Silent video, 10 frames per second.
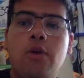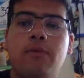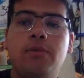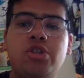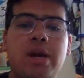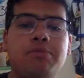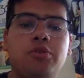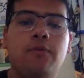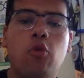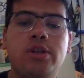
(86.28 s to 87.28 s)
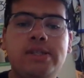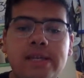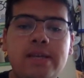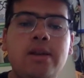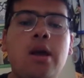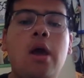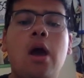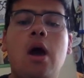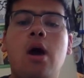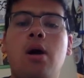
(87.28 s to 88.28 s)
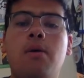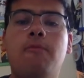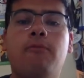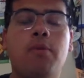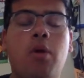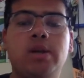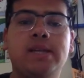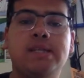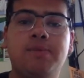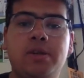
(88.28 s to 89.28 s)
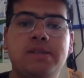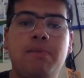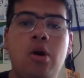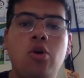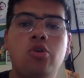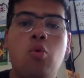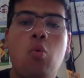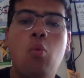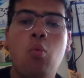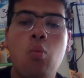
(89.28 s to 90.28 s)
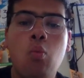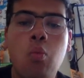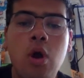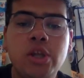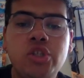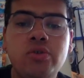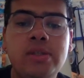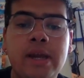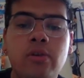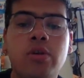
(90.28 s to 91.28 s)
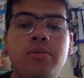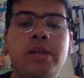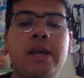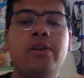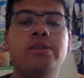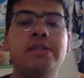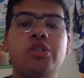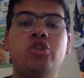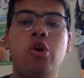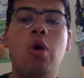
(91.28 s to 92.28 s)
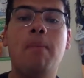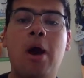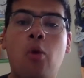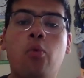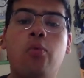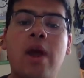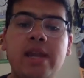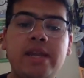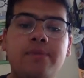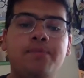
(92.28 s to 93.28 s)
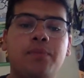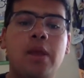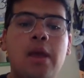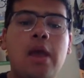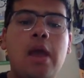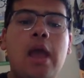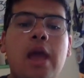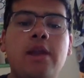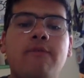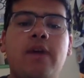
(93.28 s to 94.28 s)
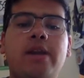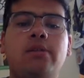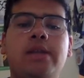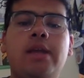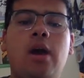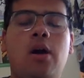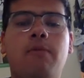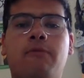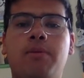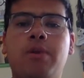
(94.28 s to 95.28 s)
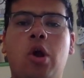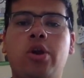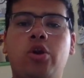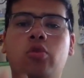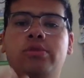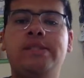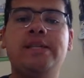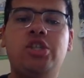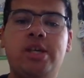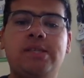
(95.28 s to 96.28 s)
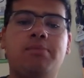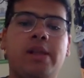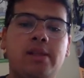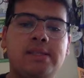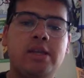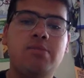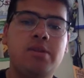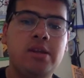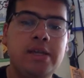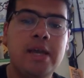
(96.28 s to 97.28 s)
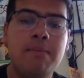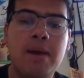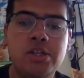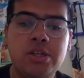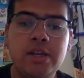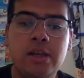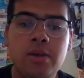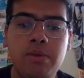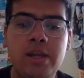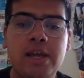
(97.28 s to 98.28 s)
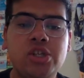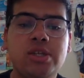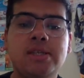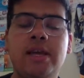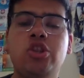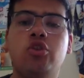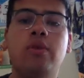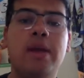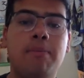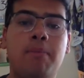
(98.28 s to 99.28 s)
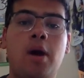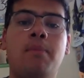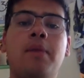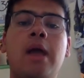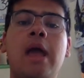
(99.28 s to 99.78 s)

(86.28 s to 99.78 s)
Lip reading: From Chapter 14, from our textbook is about what do technical communicators need to know about writing. And finally, from an article, DJ's Playlist and Community, Imagining Communication Design Through Hip Hop,